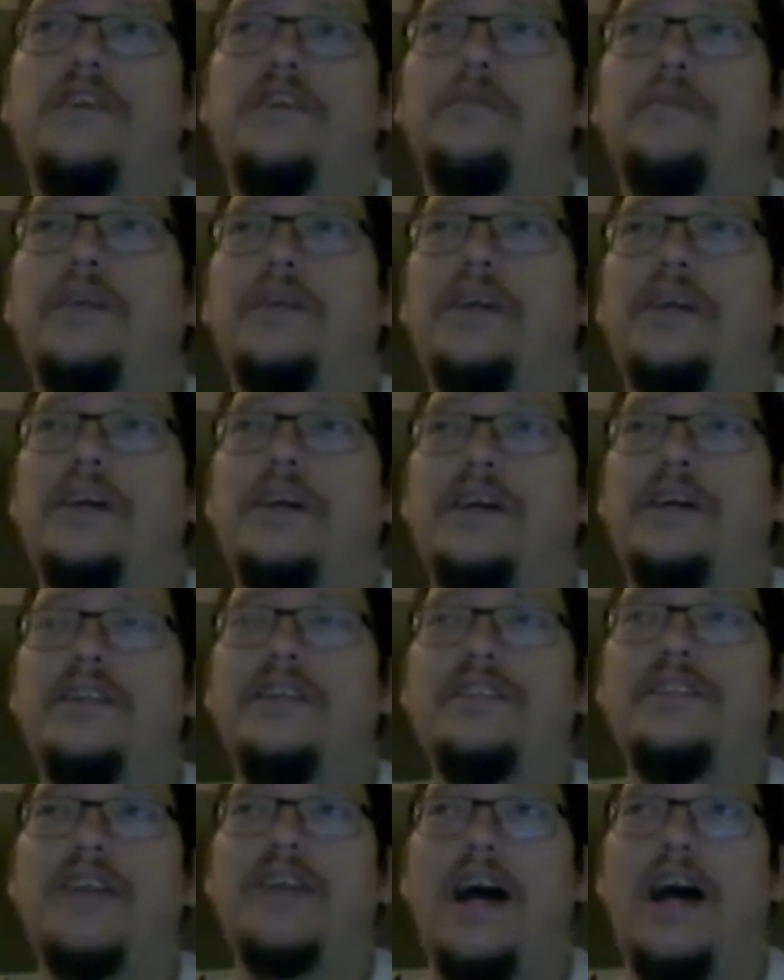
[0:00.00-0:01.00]

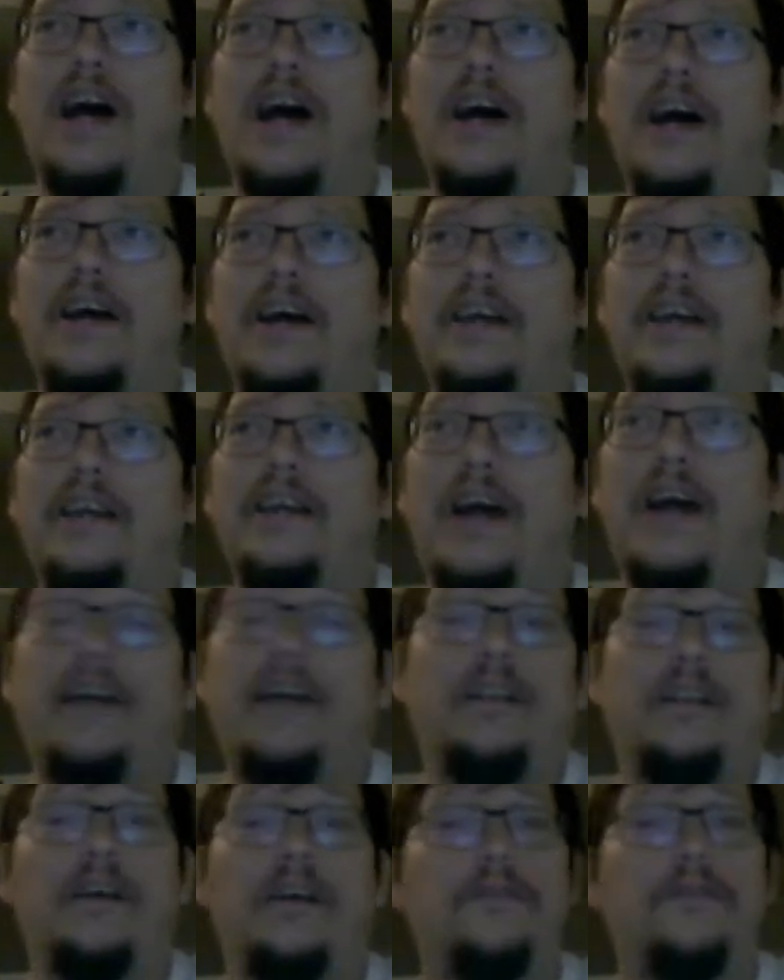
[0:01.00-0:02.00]
because I
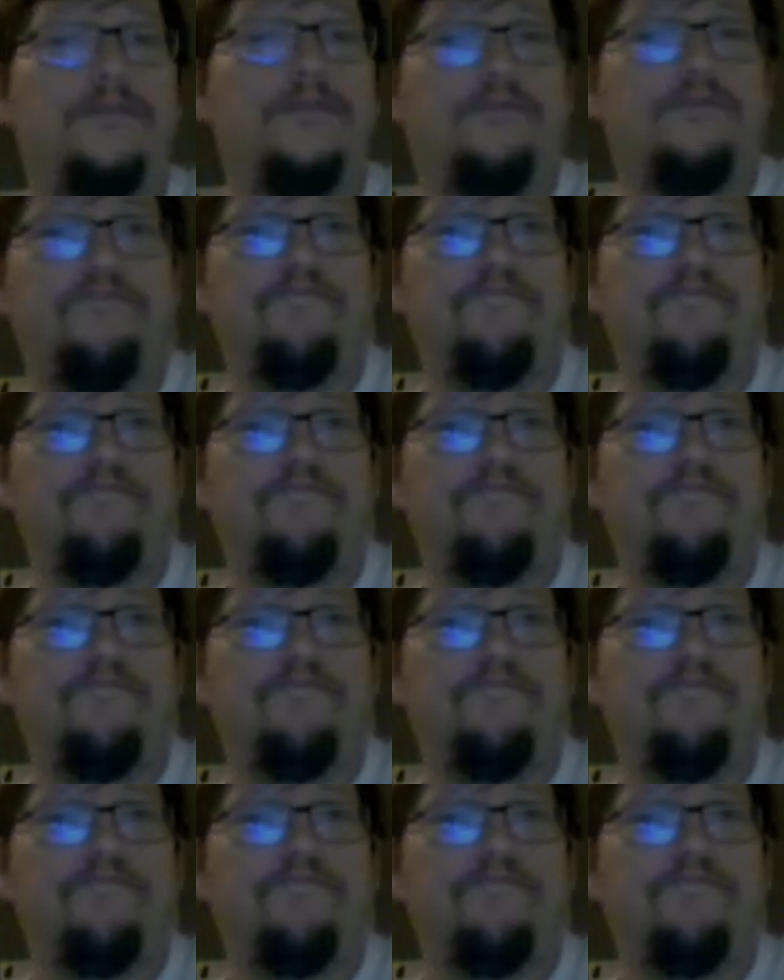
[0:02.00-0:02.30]
love